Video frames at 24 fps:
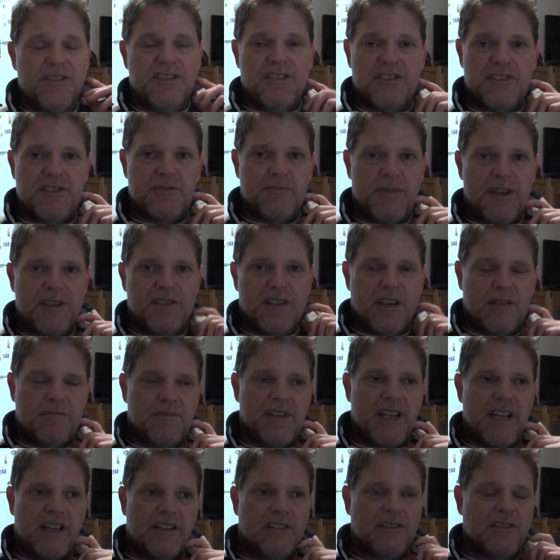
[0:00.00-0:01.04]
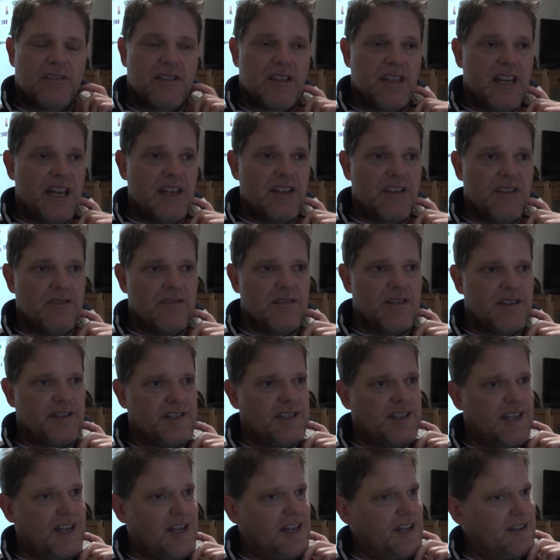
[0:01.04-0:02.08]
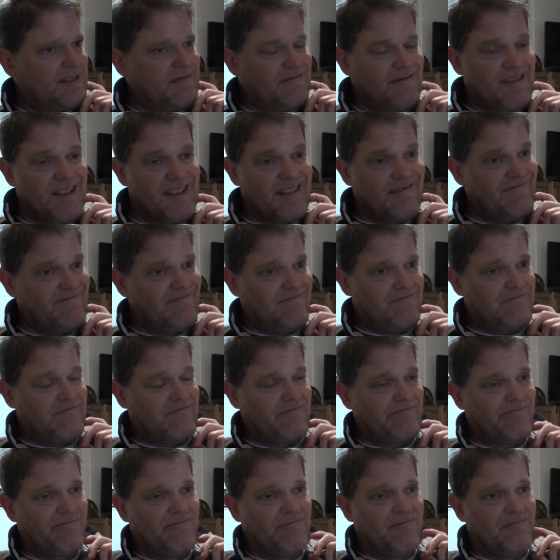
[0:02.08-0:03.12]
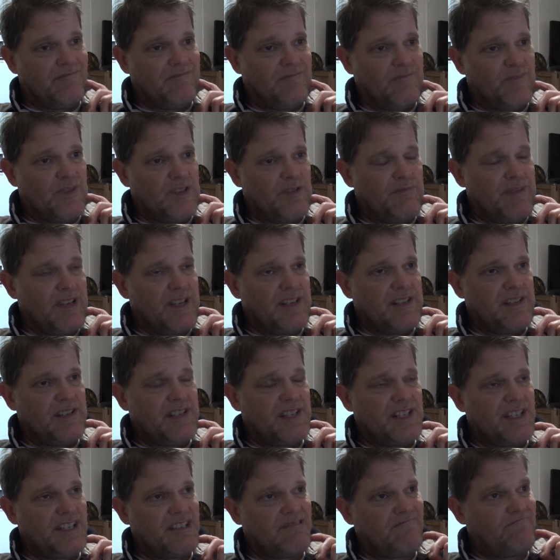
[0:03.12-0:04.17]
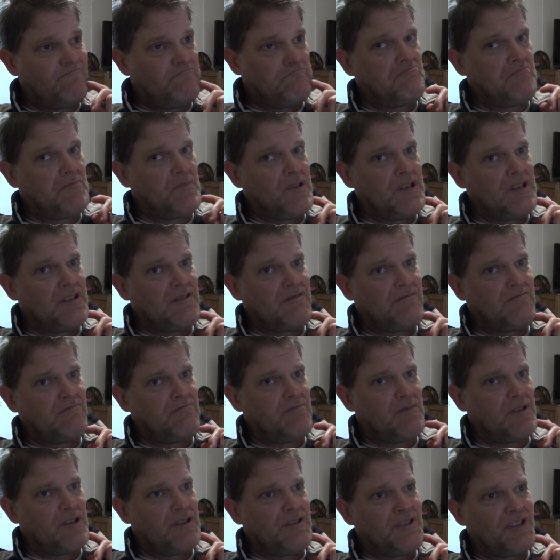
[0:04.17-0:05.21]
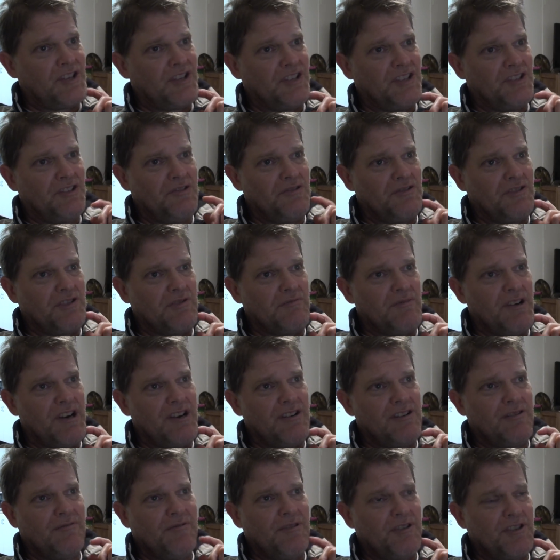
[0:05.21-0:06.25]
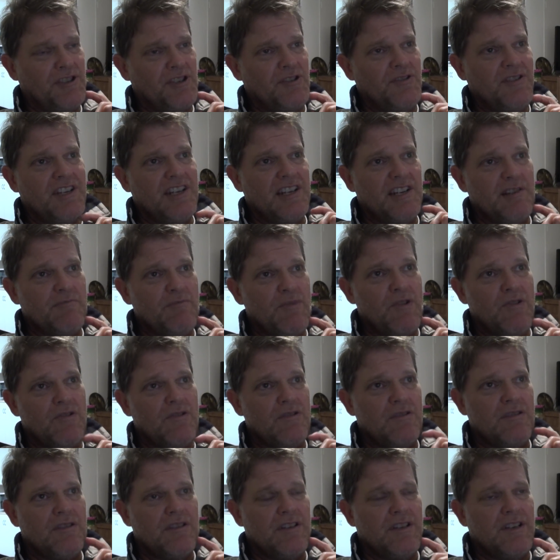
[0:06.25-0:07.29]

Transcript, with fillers: She was supposed to come down and look at that unit, so, well, which means well, what I was going to do tomorrow, I'm not doing anymore.